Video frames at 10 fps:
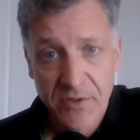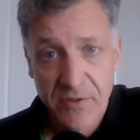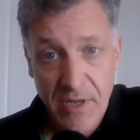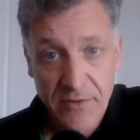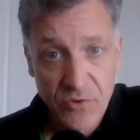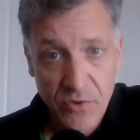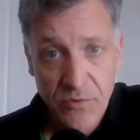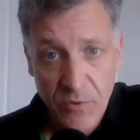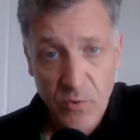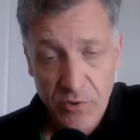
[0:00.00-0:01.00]
You, and you
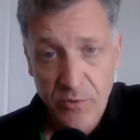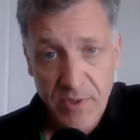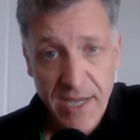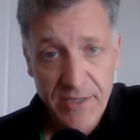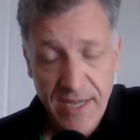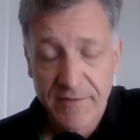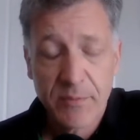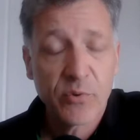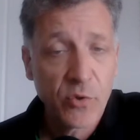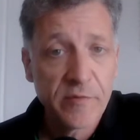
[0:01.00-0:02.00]
can work through that. You have to
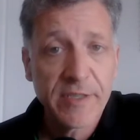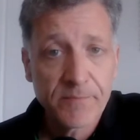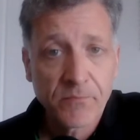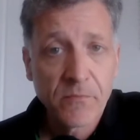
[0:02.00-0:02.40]
prove it.